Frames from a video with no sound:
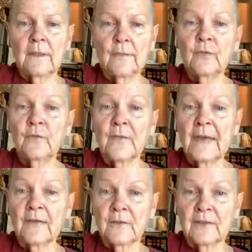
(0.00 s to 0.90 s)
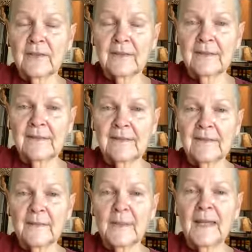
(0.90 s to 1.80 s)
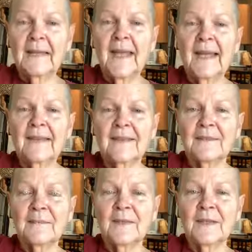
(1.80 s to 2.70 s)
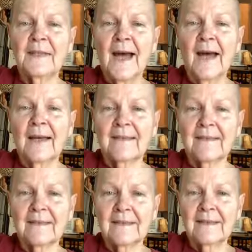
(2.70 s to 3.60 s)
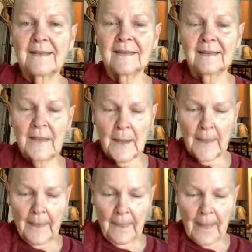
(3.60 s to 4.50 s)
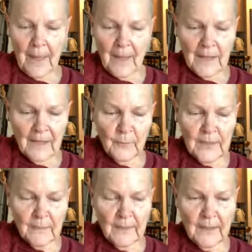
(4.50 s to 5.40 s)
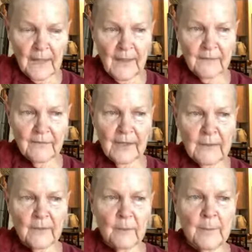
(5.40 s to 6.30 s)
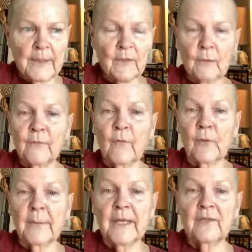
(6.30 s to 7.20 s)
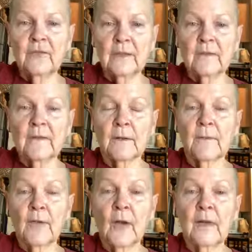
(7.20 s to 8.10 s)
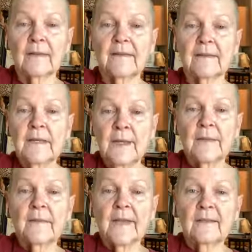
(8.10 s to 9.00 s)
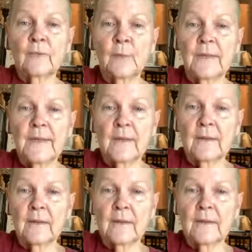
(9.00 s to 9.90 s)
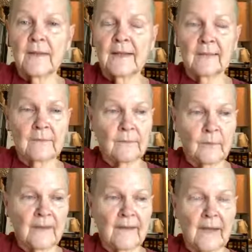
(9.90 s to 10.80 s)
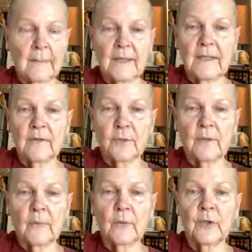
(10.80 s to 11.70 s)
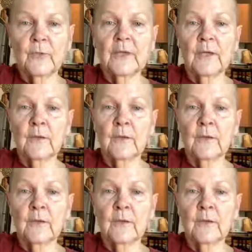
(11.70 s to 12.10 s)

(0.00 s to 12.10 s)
Those fetters. But I like the knots. And a lot of times our mental formations, our thoughts, that's what's happening to them when